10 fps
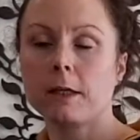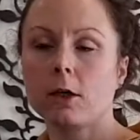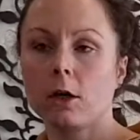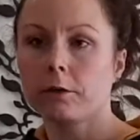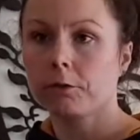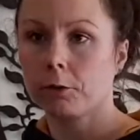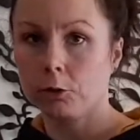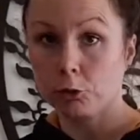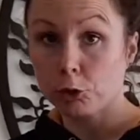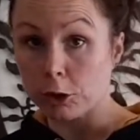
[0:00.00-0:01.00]
calls for
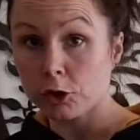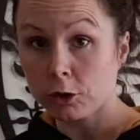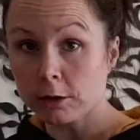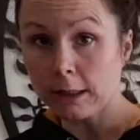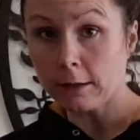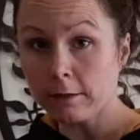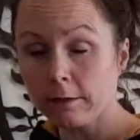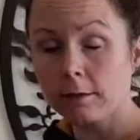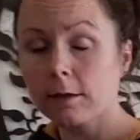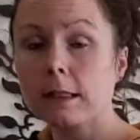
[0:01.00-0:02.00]
nutritional
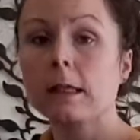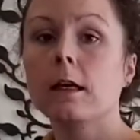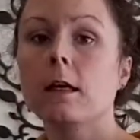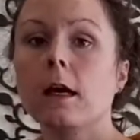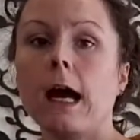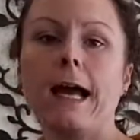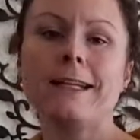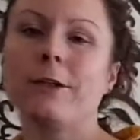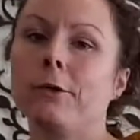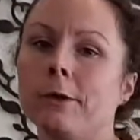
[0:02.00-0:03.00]
yeast. I
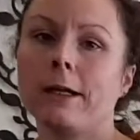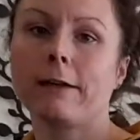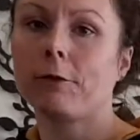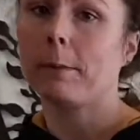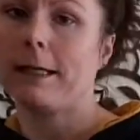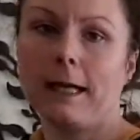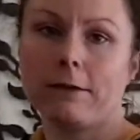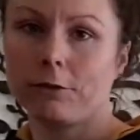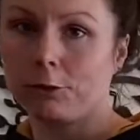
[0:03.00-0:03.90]
know not everybody has